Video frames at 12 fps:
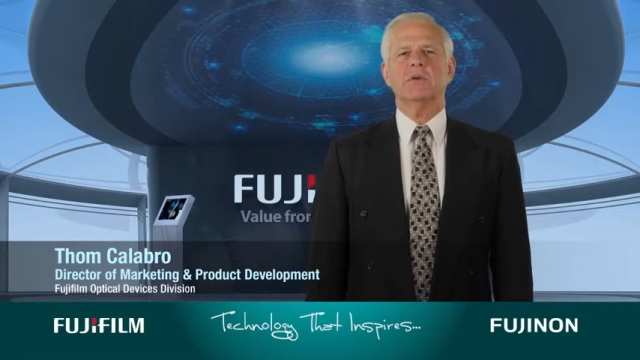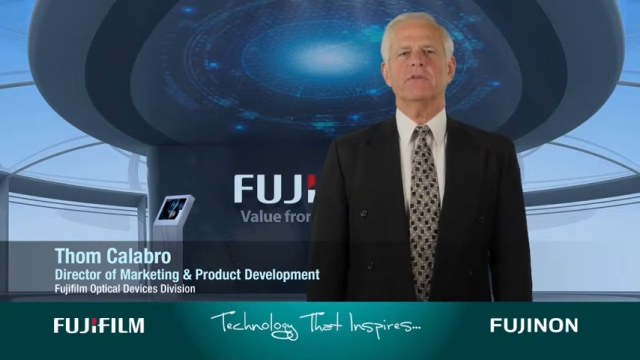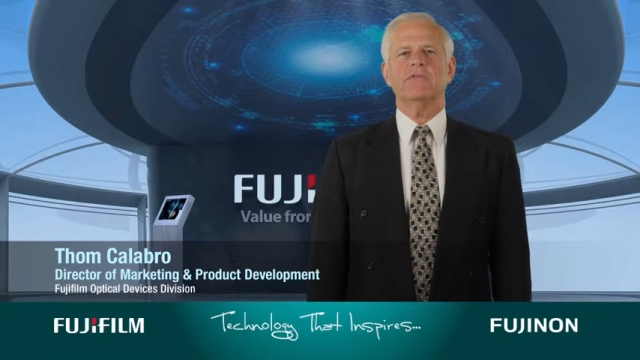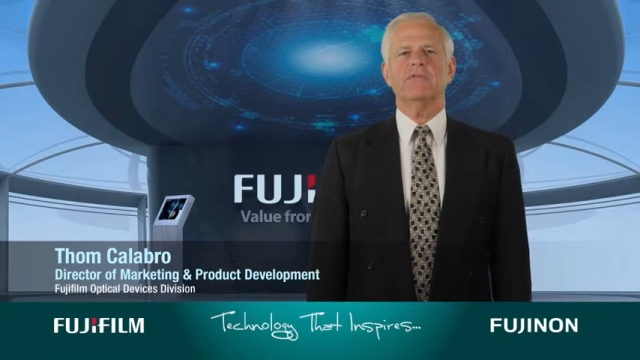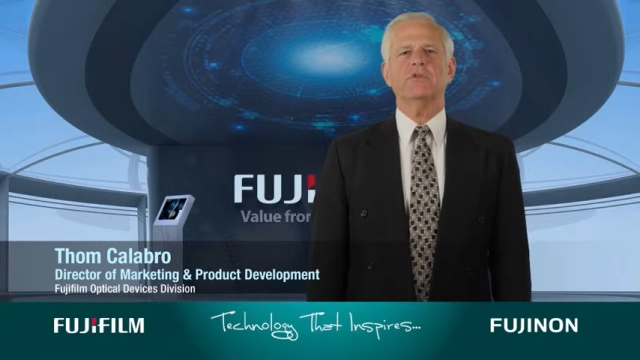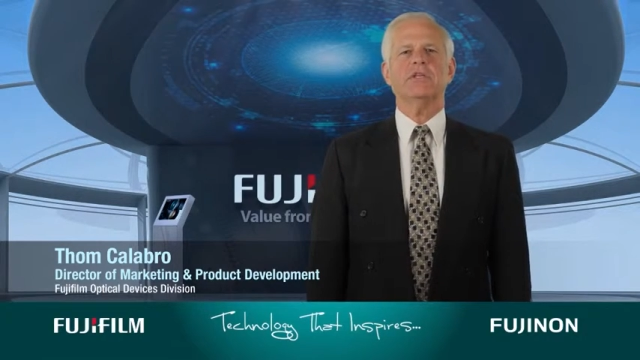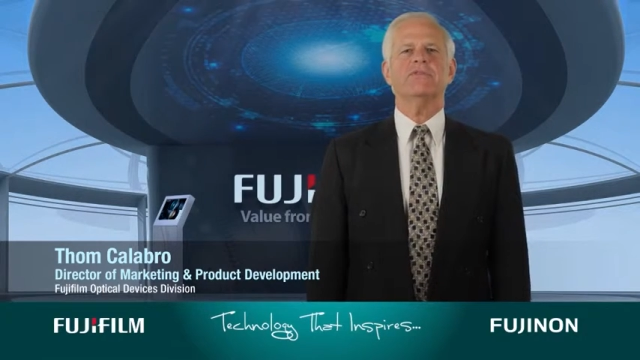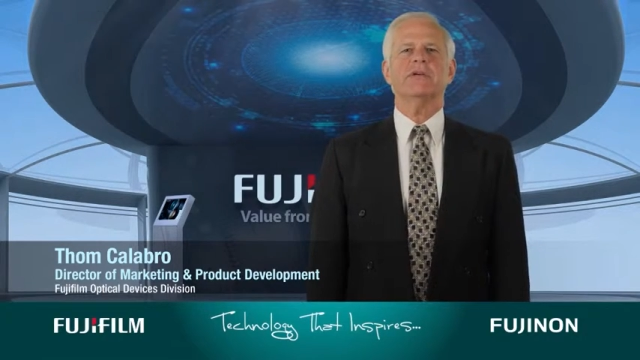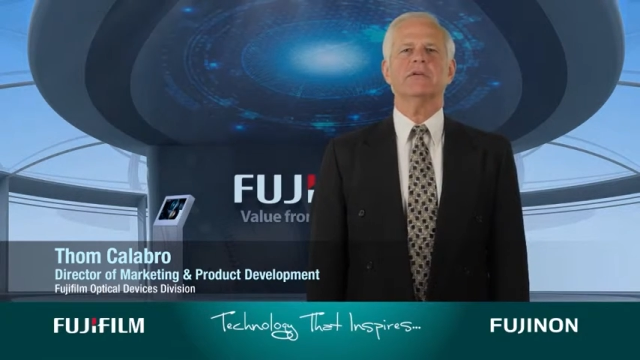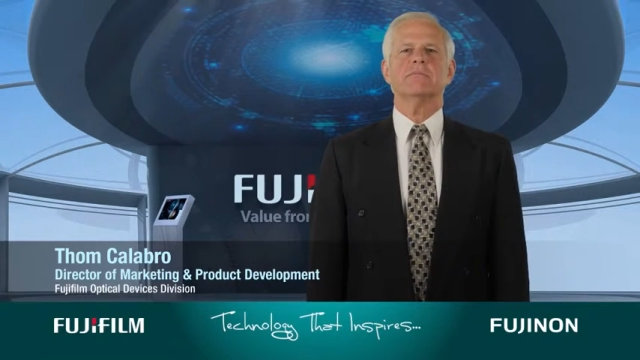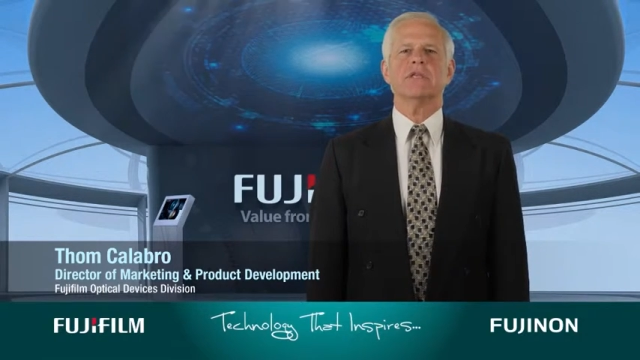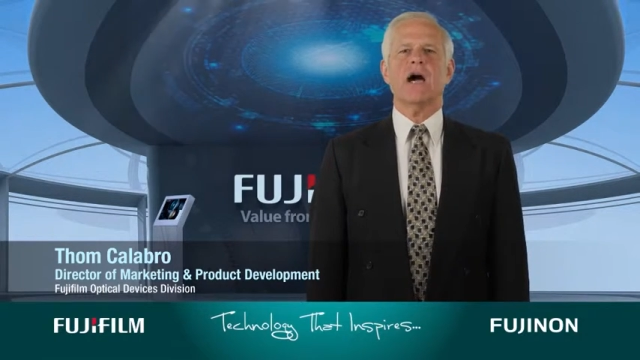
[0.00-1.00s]
with
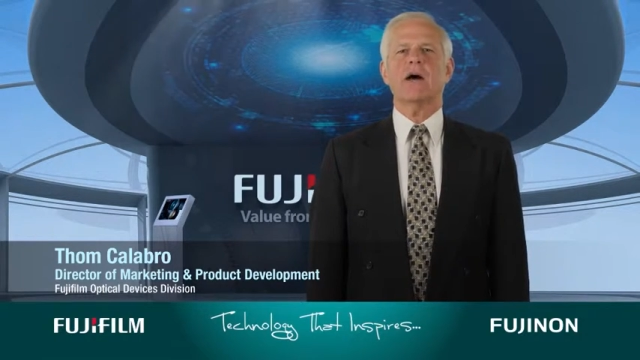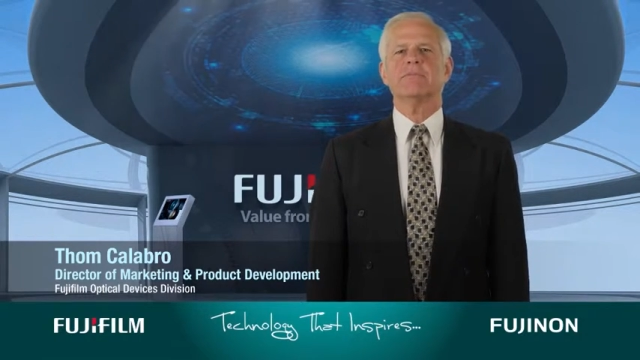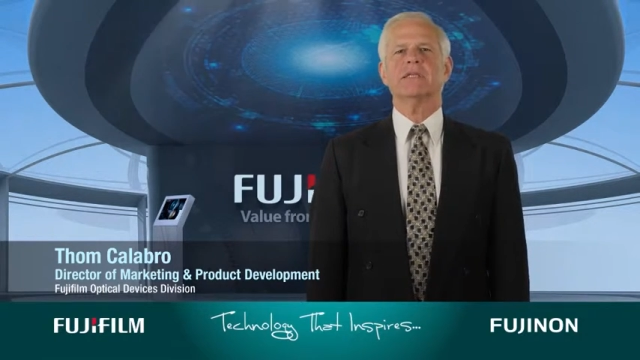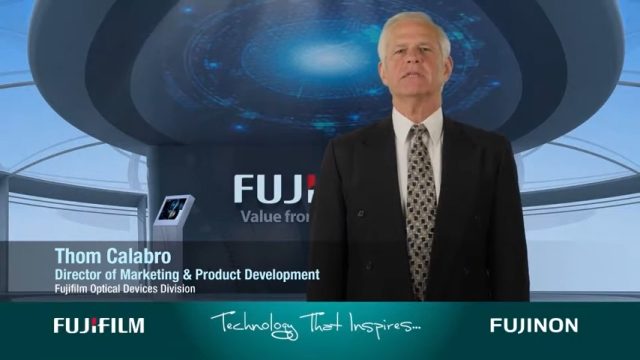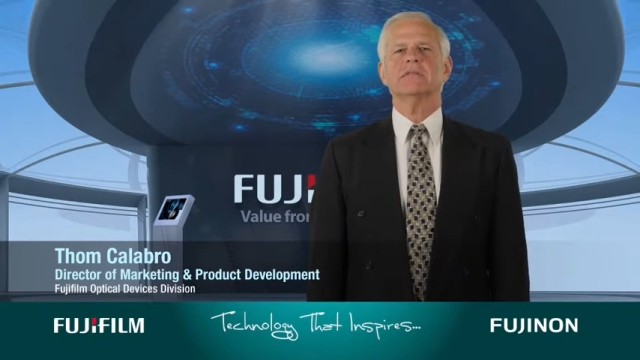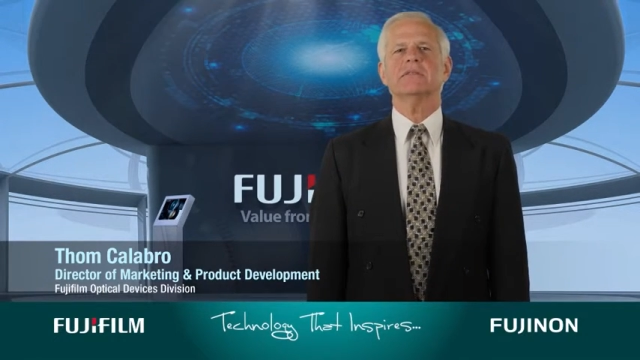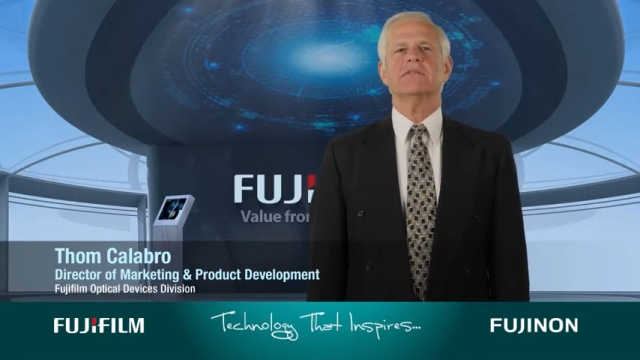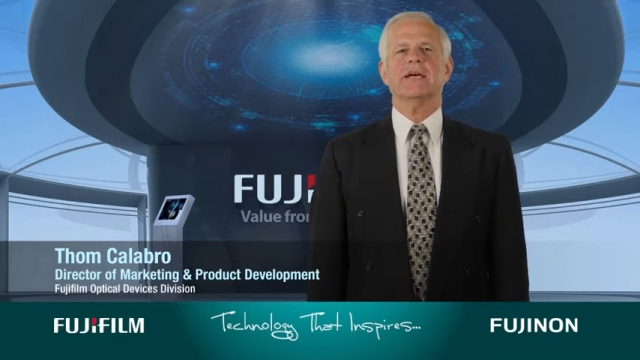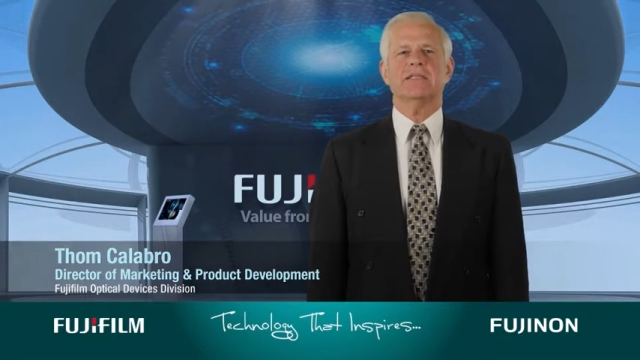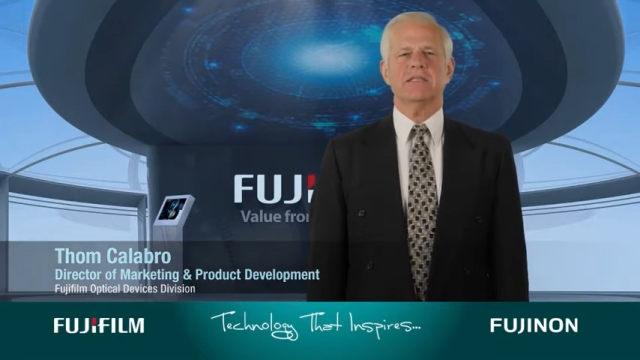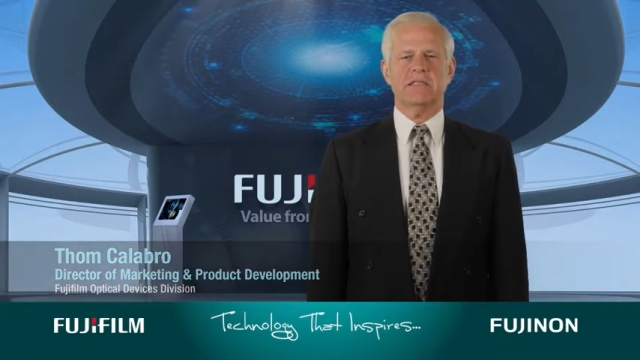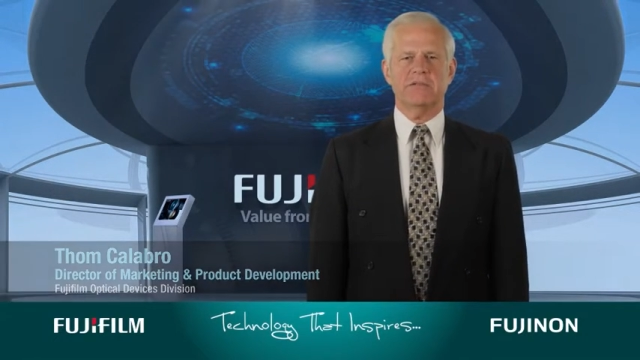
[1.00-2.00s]
Fujifilm's Optical
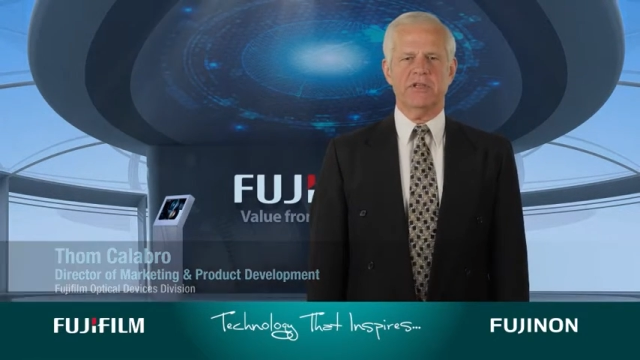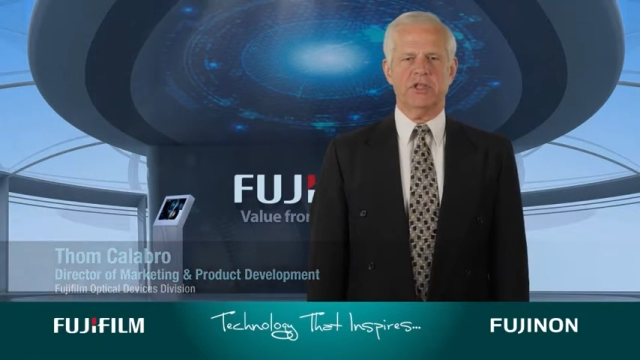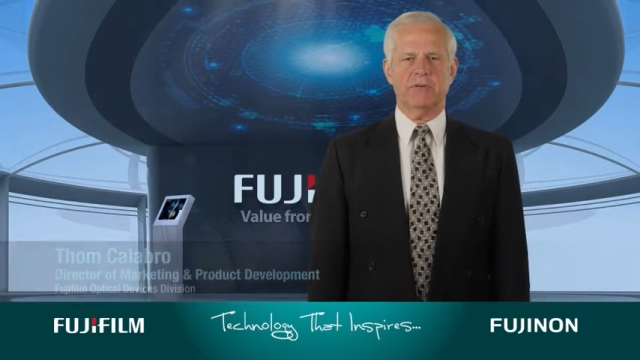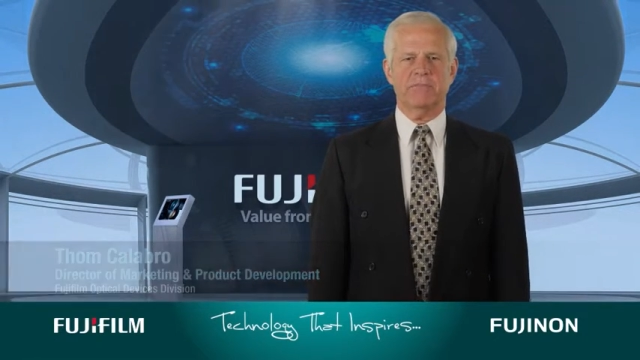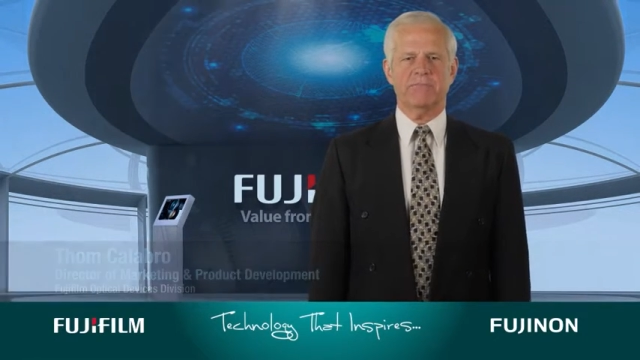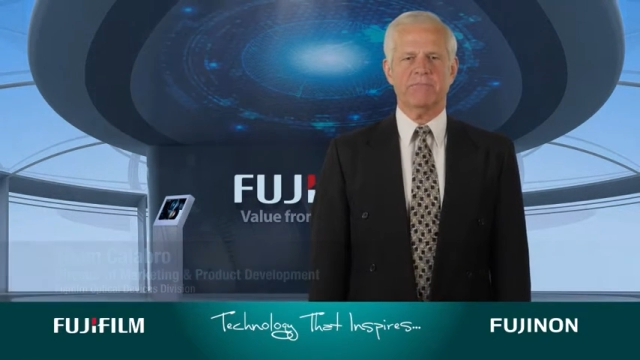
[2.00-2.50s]
Devices Division.